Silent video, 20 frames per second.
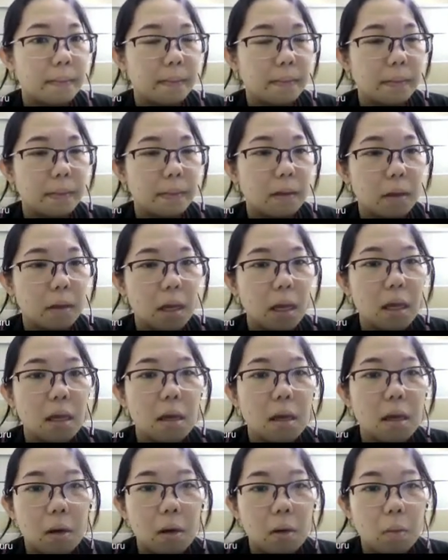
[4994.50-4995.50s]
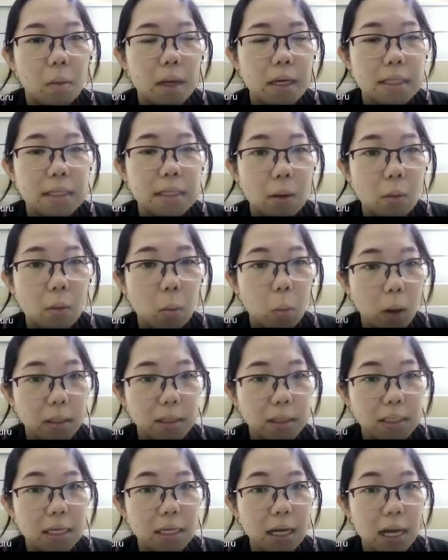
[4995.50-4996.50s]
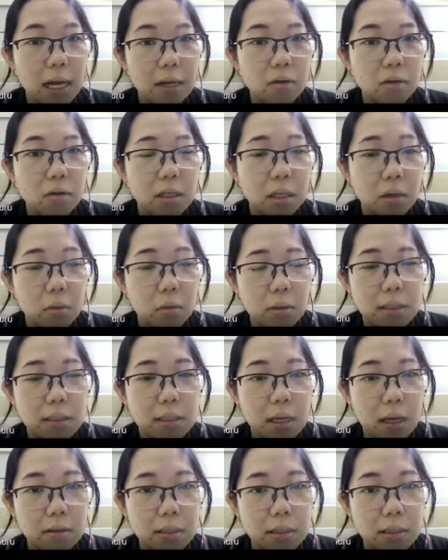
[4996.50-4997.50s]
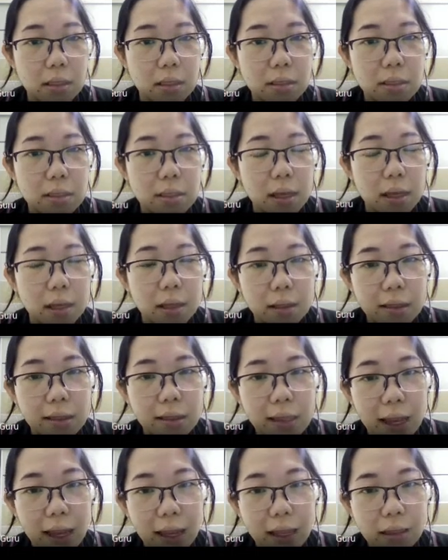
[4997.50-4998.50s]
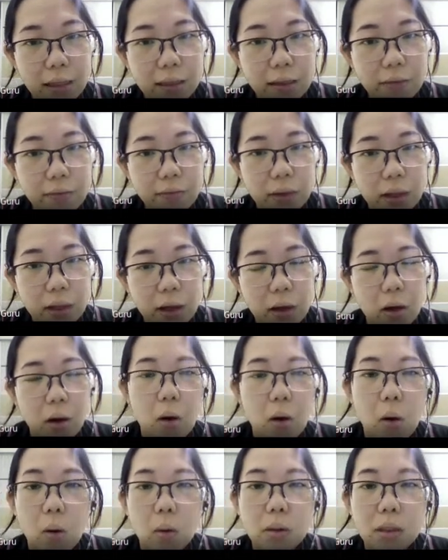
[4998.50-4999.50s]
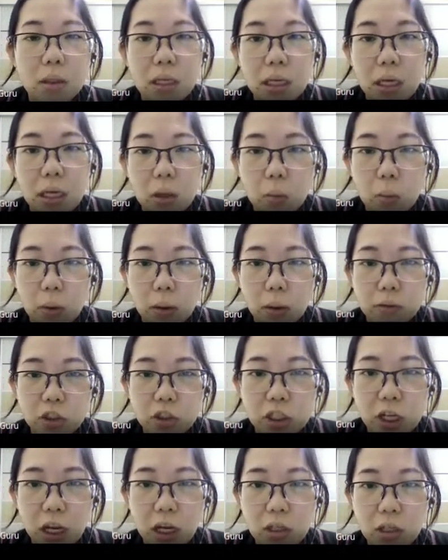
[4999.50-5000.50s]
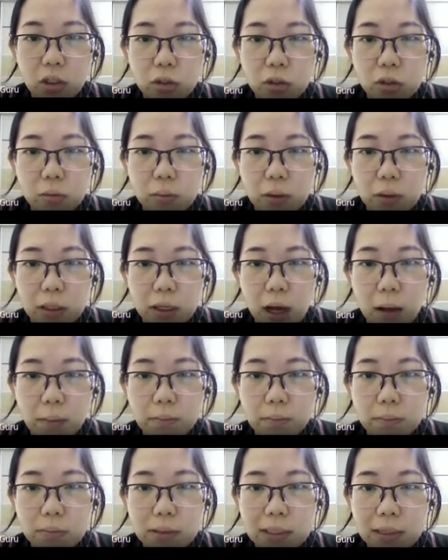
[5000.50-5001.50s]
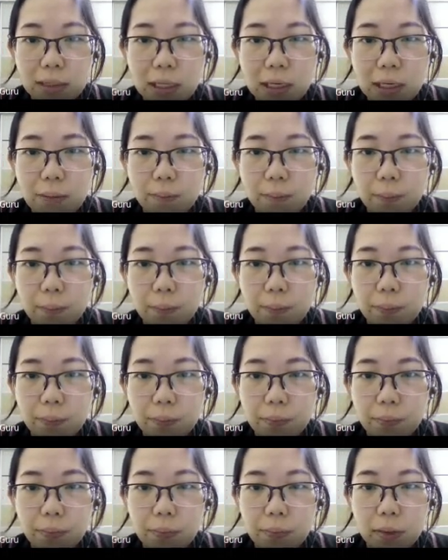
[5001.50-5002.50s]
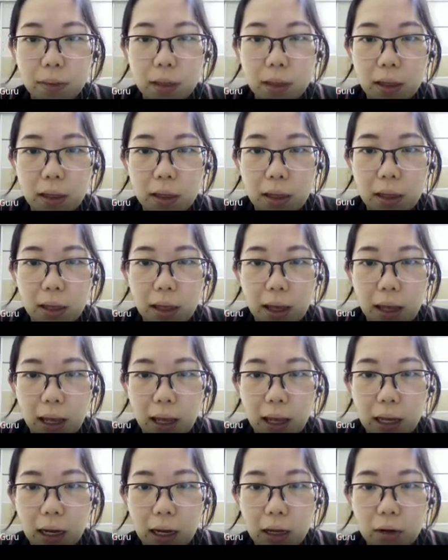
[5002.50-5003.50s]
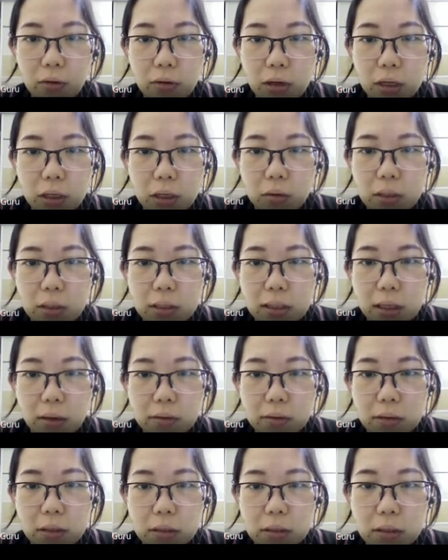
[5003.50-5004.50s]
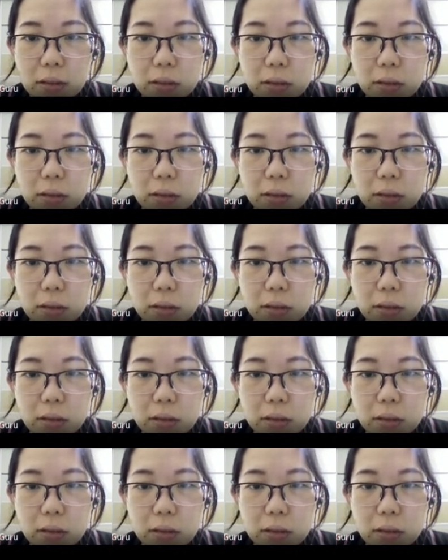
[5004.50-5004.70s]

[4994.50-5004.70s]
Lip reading: Okay, when it's at water at 100 degrees Celsius, then only it will change to become steam at 100 degrees Celsius.